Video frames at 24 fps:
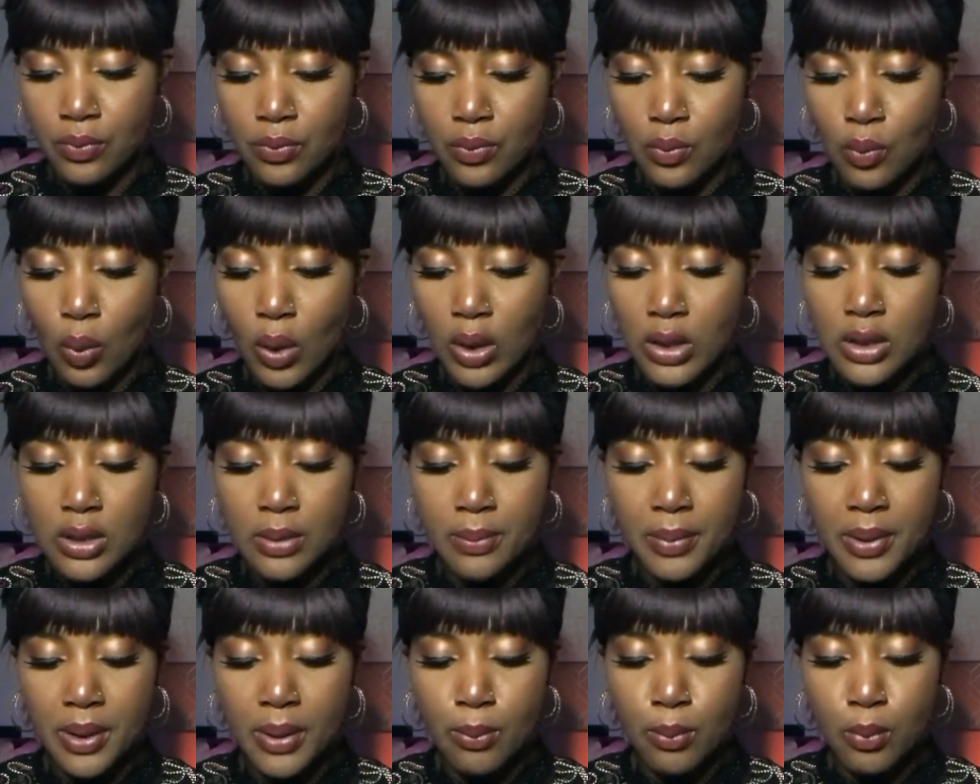We want to
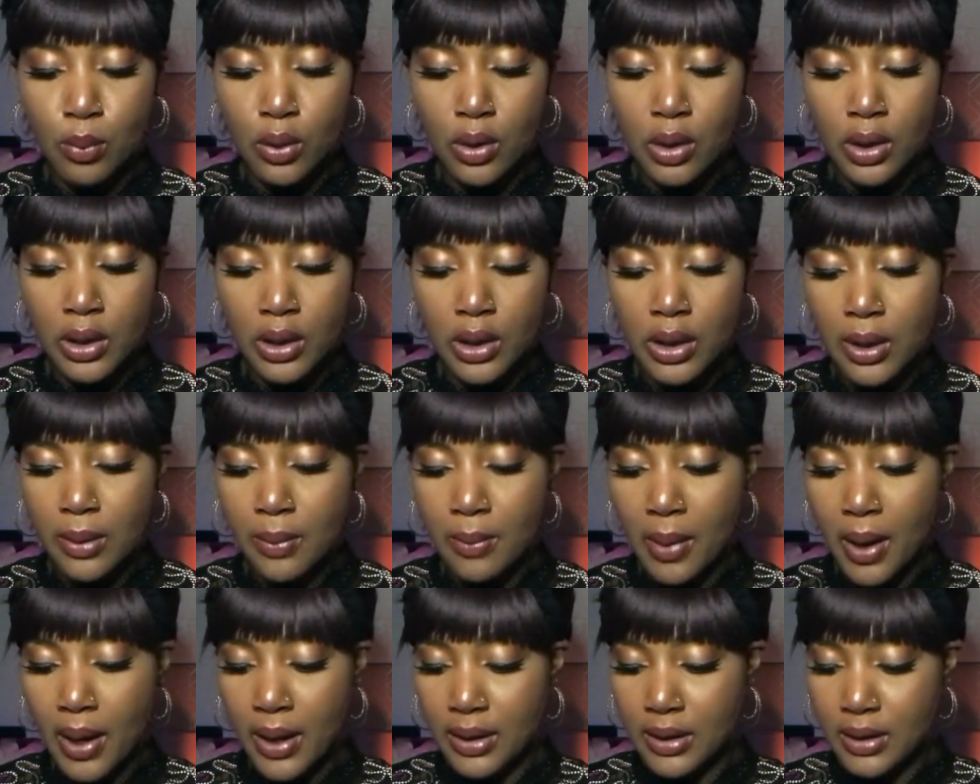be more
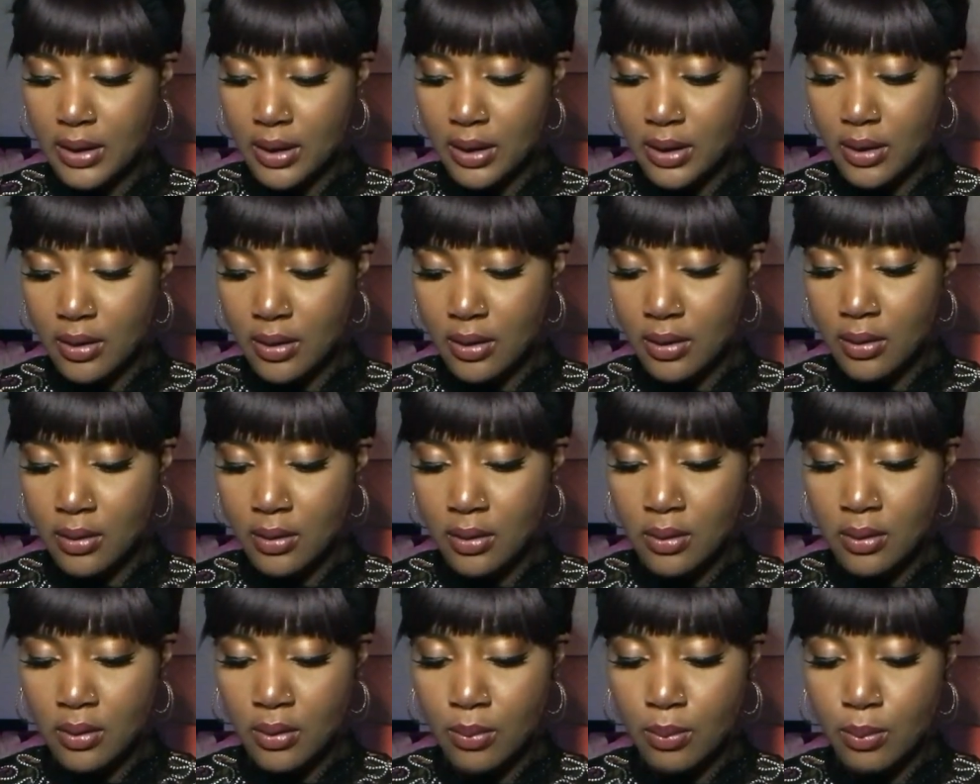clear-minded
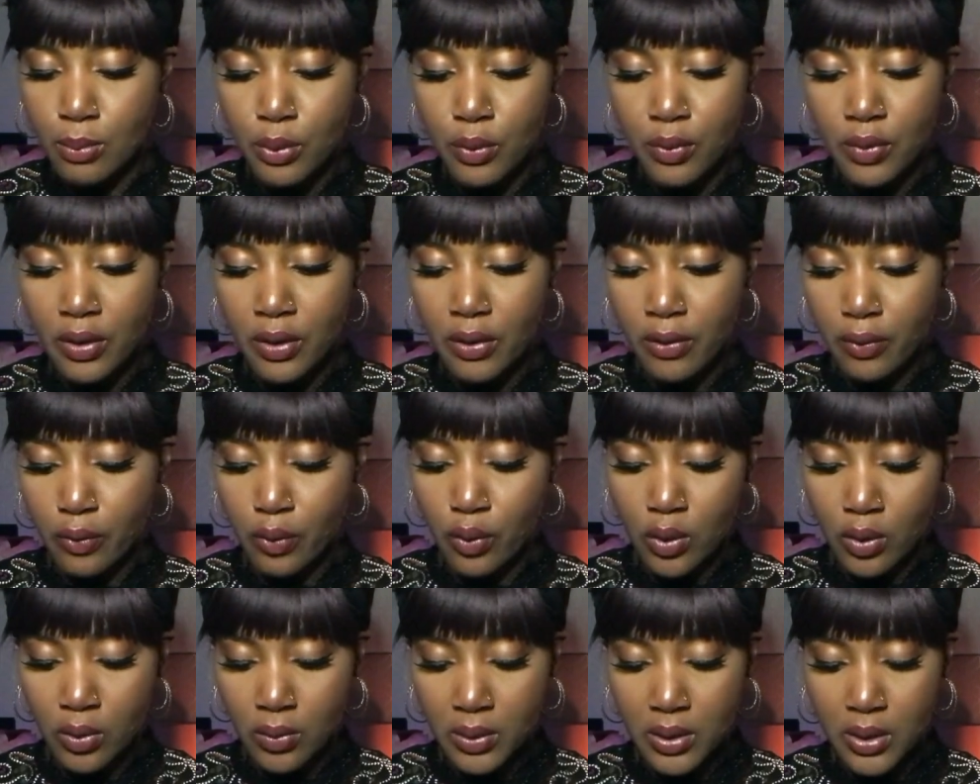moving
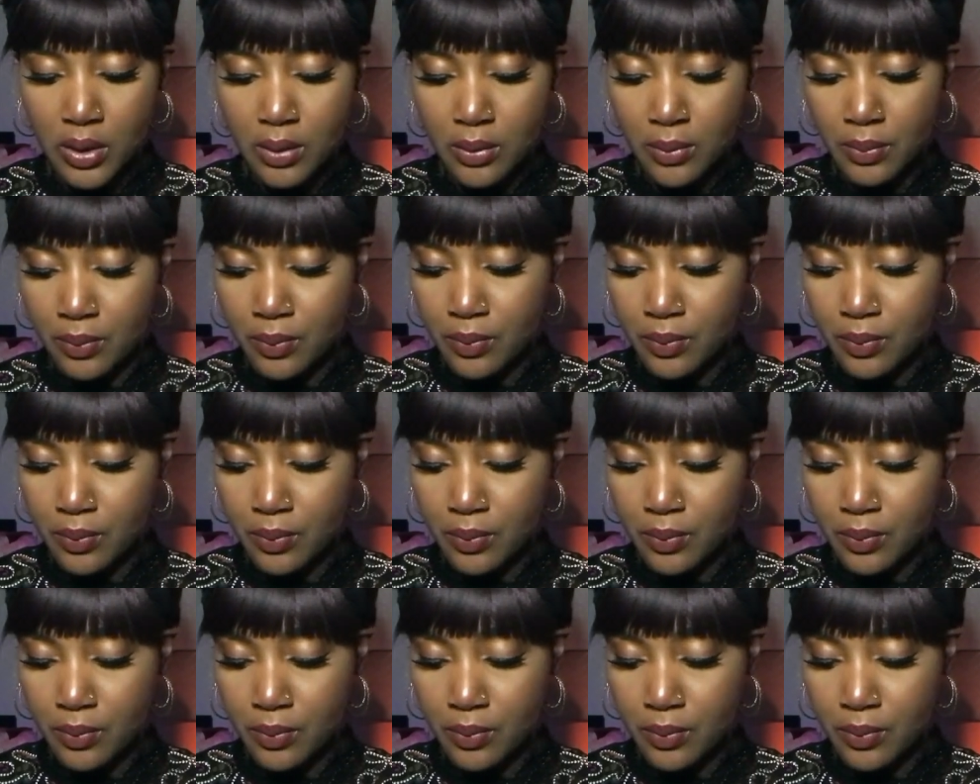forward.